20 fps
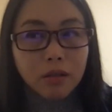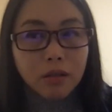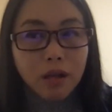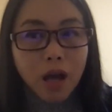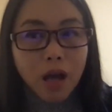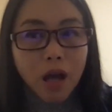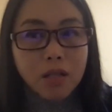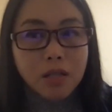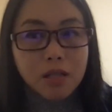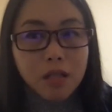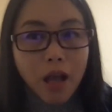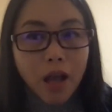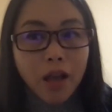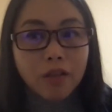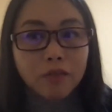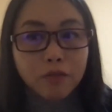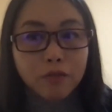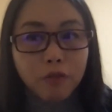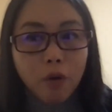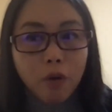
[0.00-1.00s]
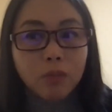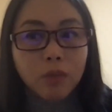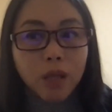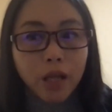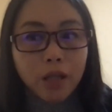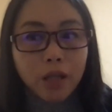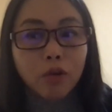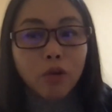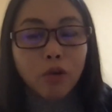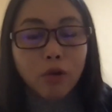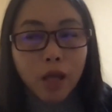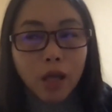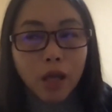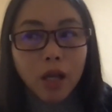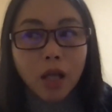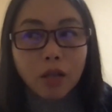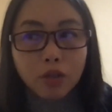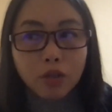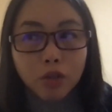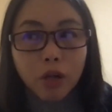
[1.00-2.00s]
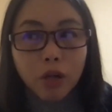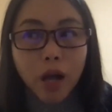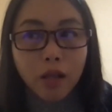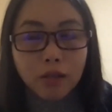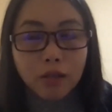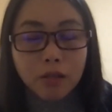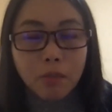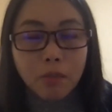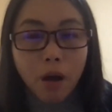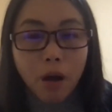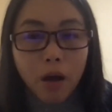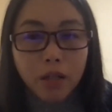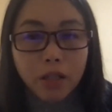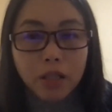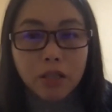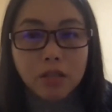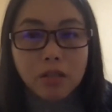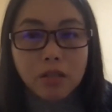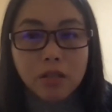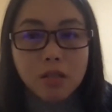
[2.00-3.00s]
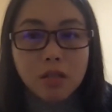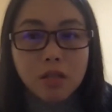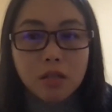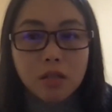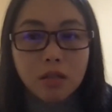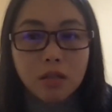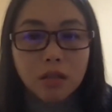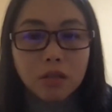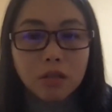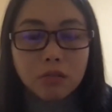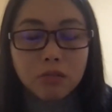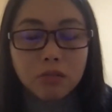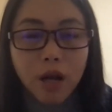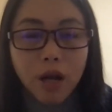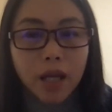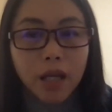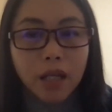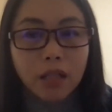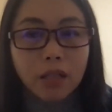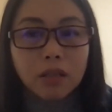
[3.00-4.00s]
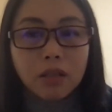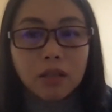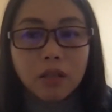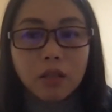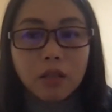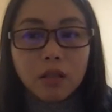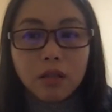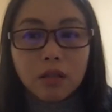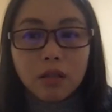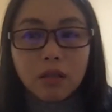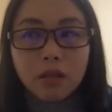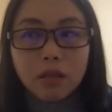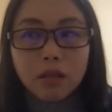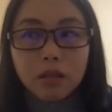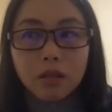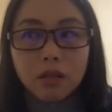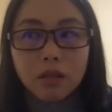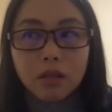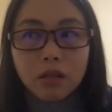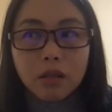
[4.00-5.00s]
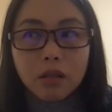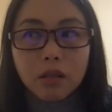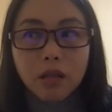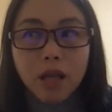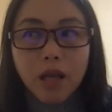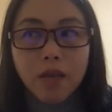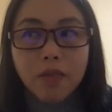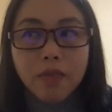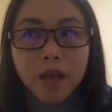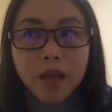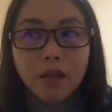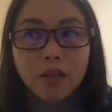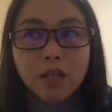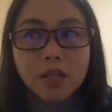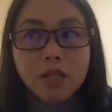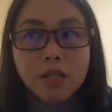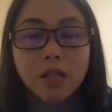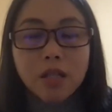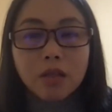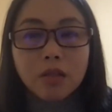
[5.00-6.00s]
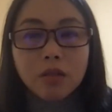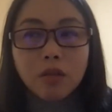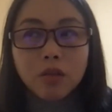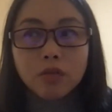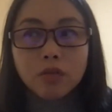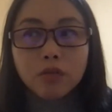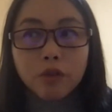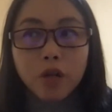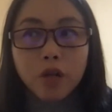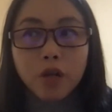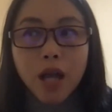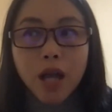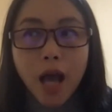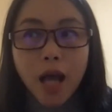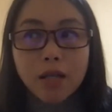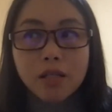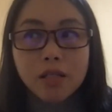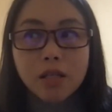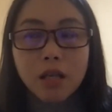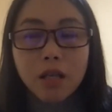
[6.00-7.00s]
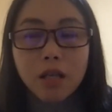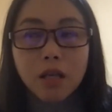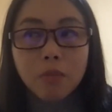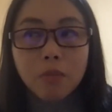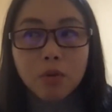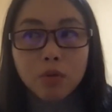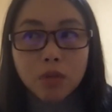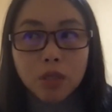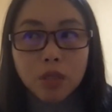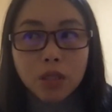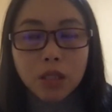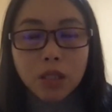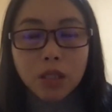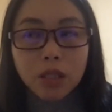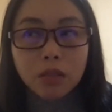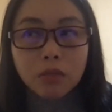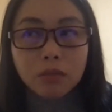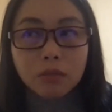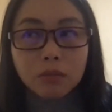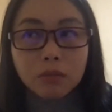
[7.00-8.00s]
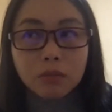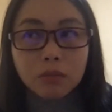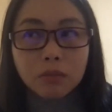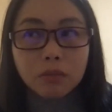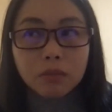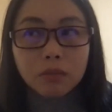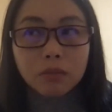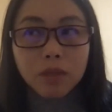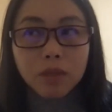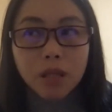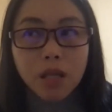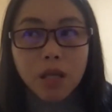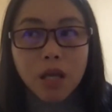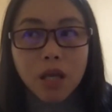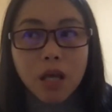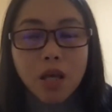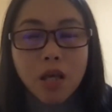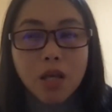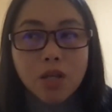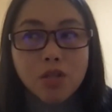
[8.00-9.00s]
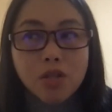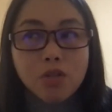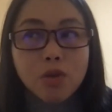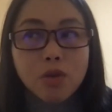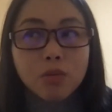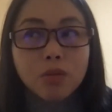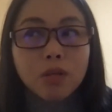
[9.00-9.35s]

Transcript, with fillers: mm-hmm. aside from like looking at your antibodies, right? And then does it confer lasting immunity? So